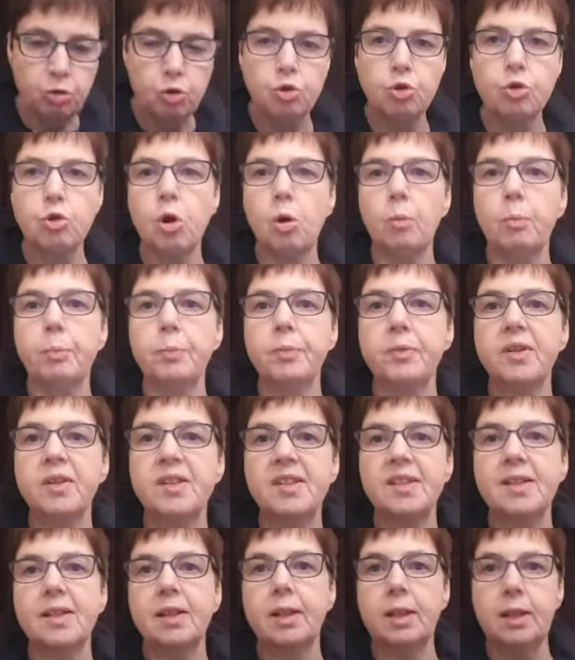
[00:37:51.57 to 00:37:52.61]
drop the
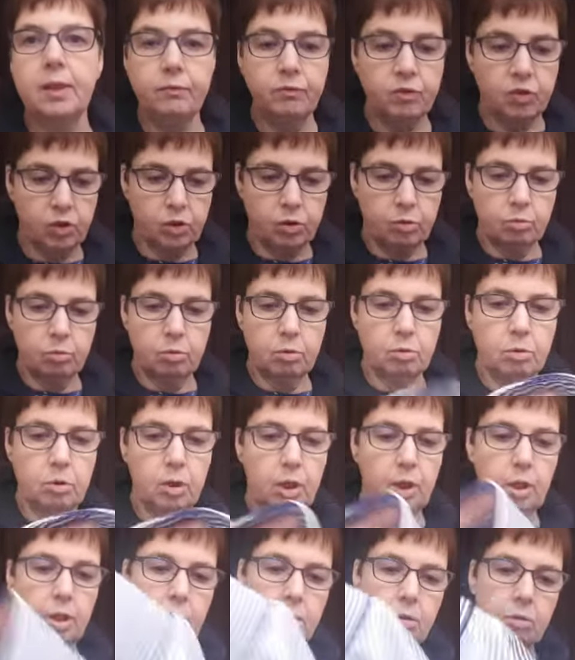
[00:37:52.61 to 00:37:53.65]
sleeves through
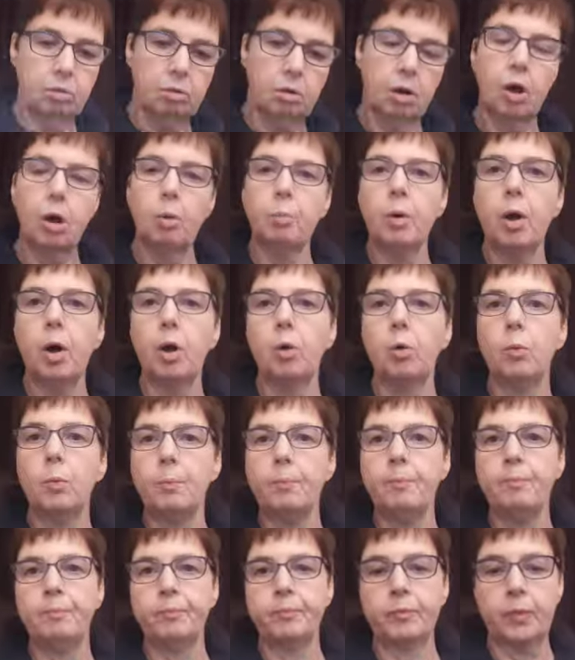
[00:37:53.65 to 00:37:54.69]
the armhole
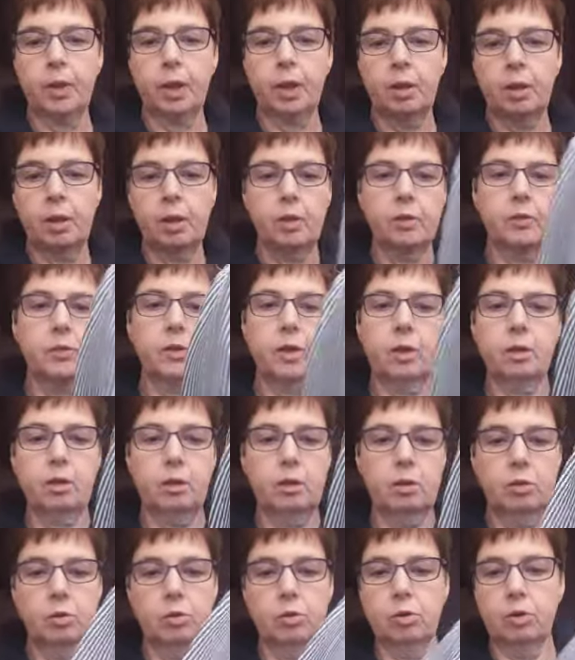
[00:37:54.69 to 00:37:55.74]
so that
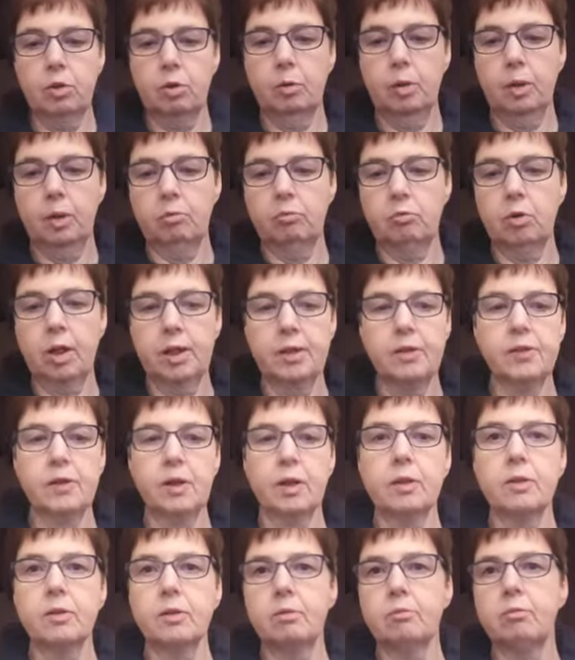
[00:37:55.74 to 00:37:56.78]
you're doing right
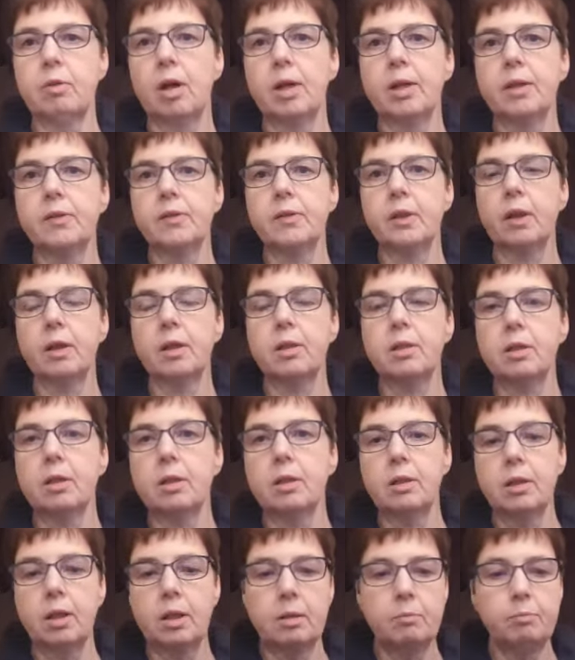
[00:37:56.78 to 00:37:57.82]
side to right side
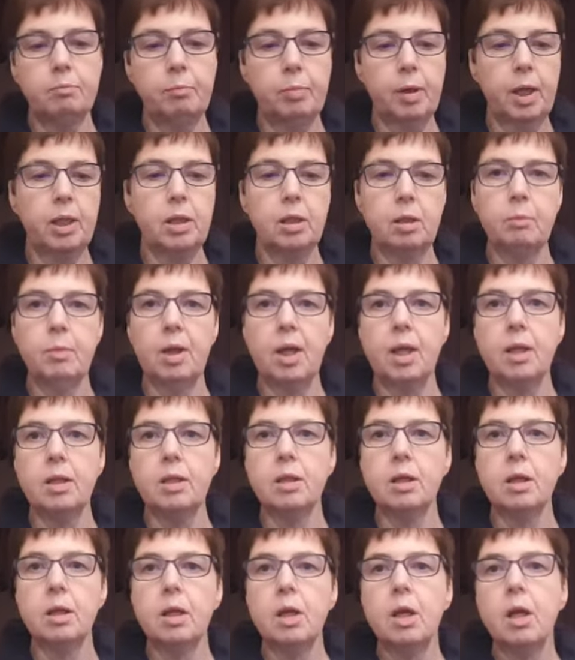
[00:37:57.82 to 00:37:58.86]
and then pin them in.
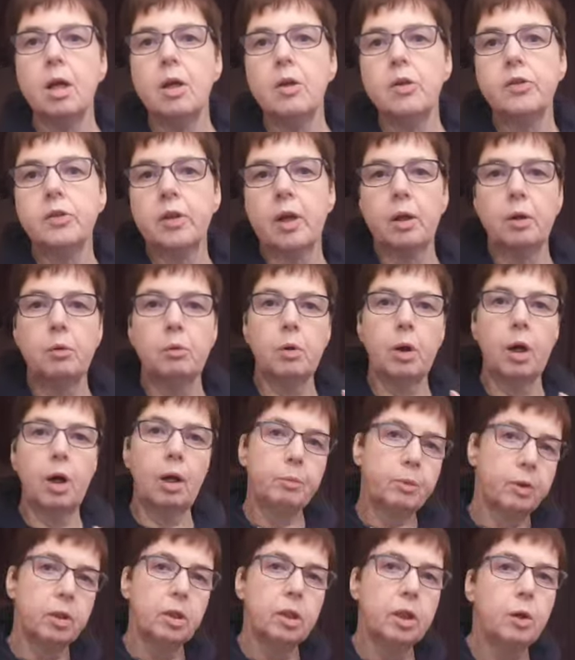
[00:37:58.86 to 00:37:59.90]
So I'm
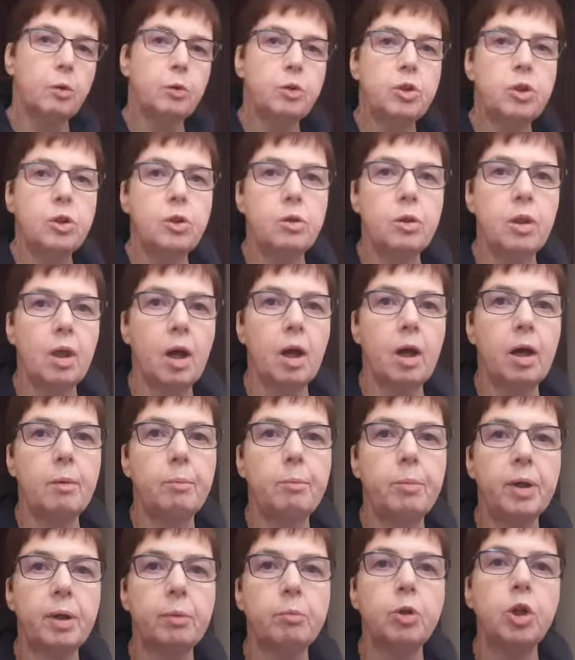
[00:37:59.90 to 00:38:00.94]
going to go and do that,
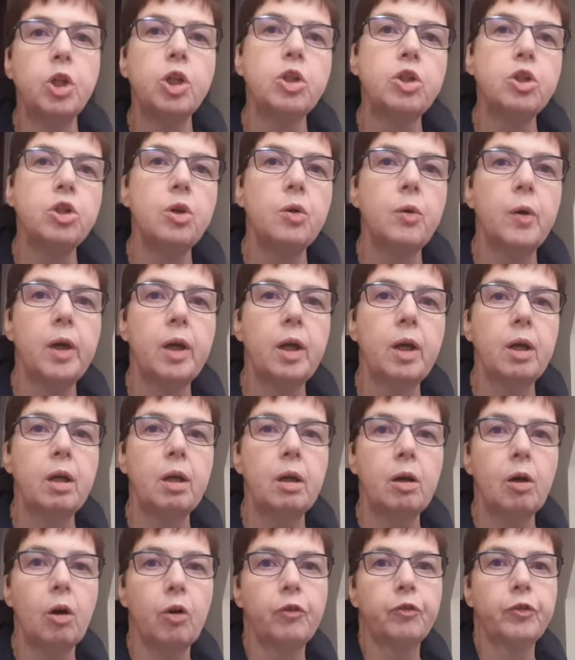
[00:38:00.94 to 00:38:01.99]
but I'm going to do it
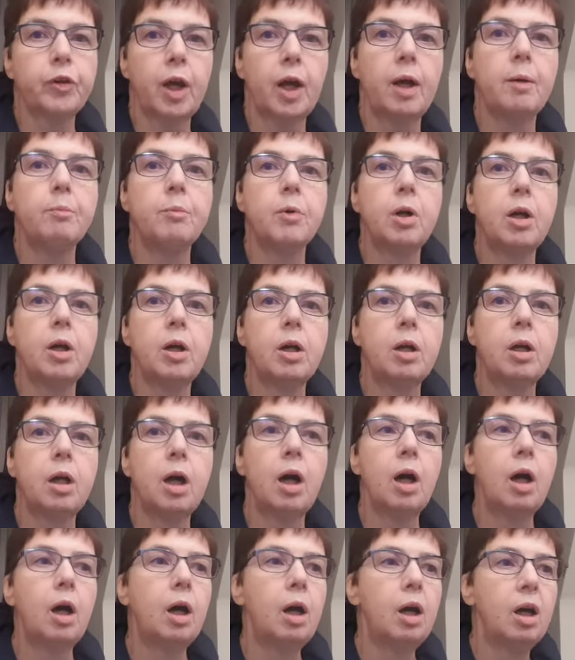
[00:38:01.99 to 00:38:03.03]
off camera
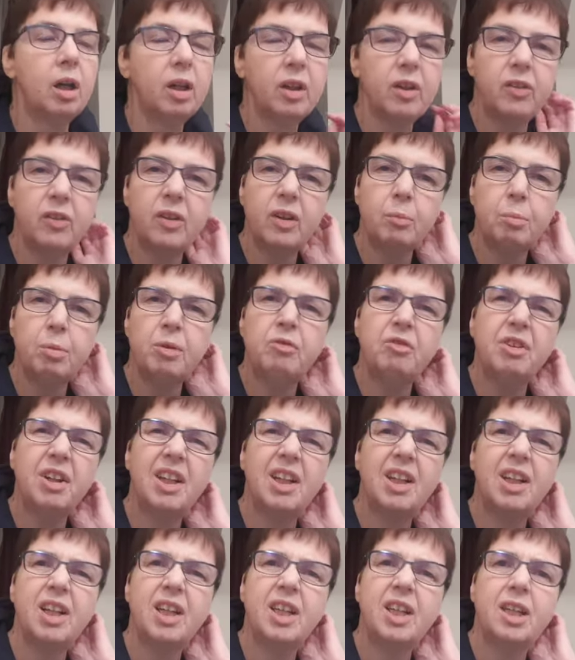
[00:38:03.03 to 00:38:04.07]
because it'll be
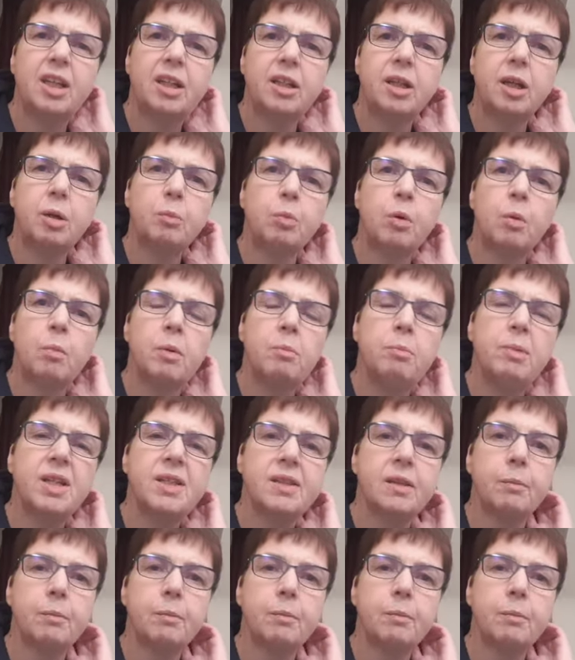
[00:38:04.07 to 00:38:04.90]
fiddly and I'll probably mess